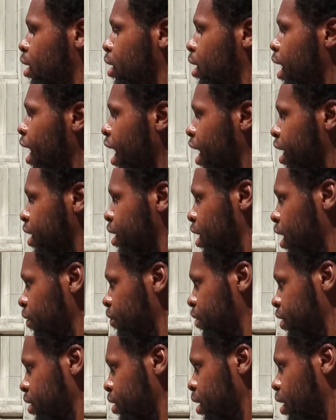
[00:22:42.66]
had a
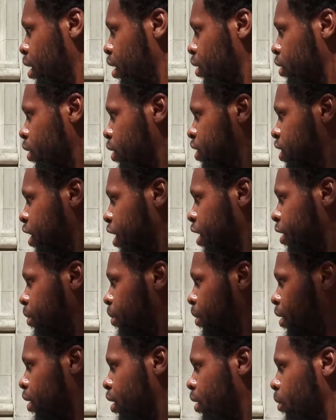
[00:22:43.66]
covenant, you know what I'm saying,
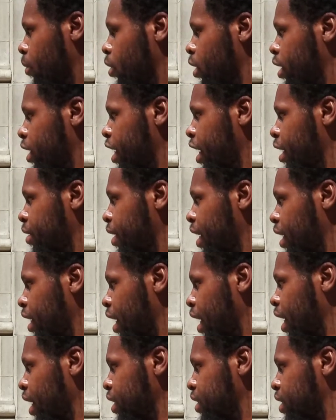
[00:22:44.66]
when it came down to
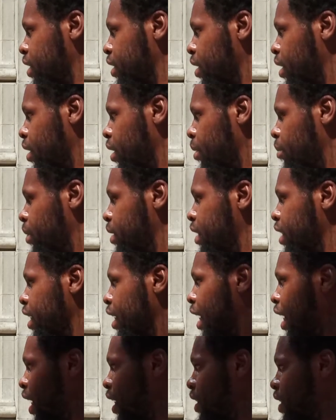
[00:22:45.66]
Isaac, but
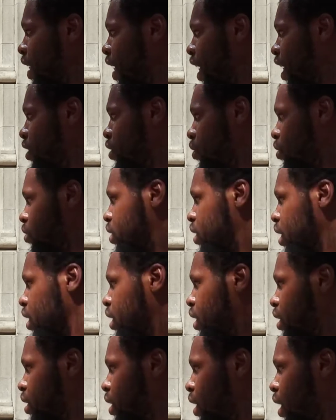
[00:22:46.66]
then Isaac had two
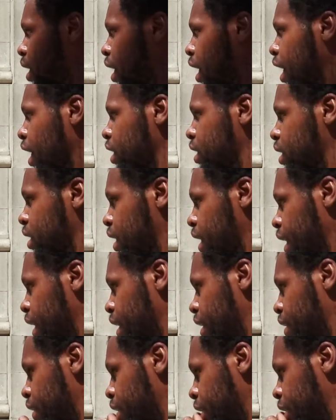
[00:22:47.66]
sons. Isaac
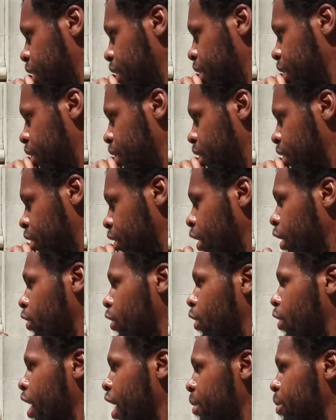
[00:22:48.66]
had,
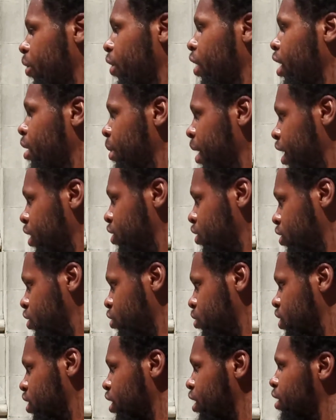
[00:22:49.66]
Abraham had two
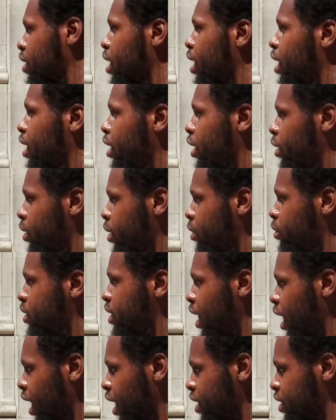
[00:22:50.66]
sons. It was
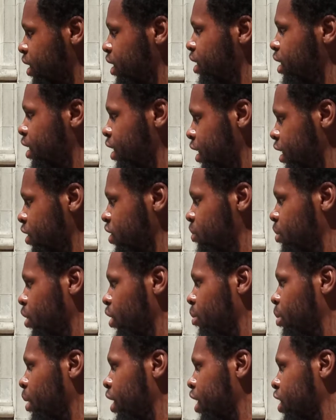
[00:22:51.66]
Isaac and
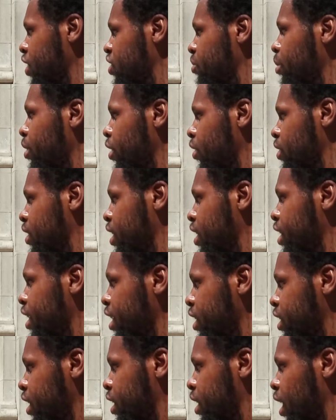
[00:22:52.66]
Ishmael, but Ishmael didn't
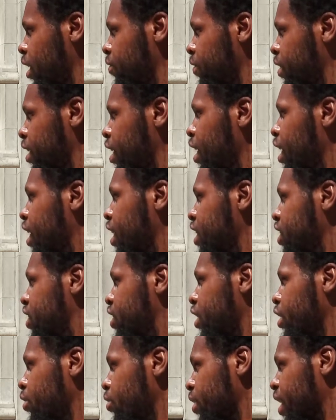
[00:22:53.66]
get the covenant. He
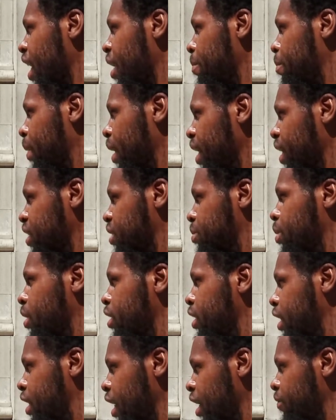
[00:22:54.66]
still got blessed, but
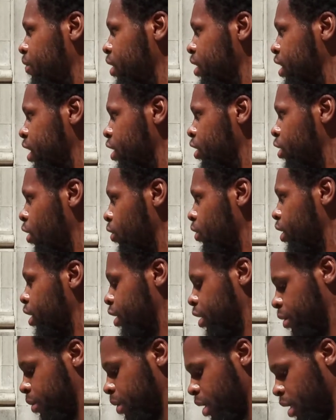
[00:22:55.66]
the covenant didn't go to
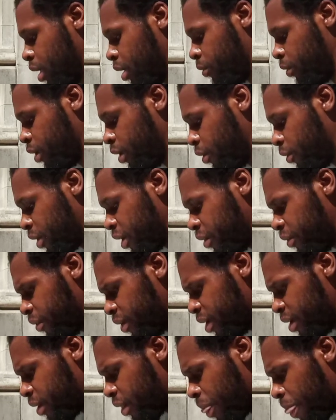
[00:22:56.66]
him. We're going to keep
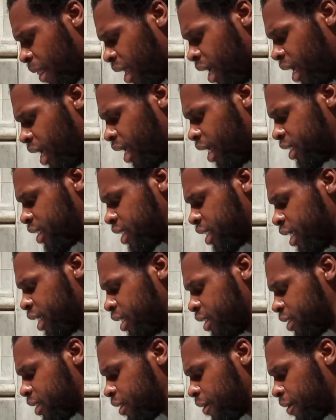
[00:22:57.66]
reading. It says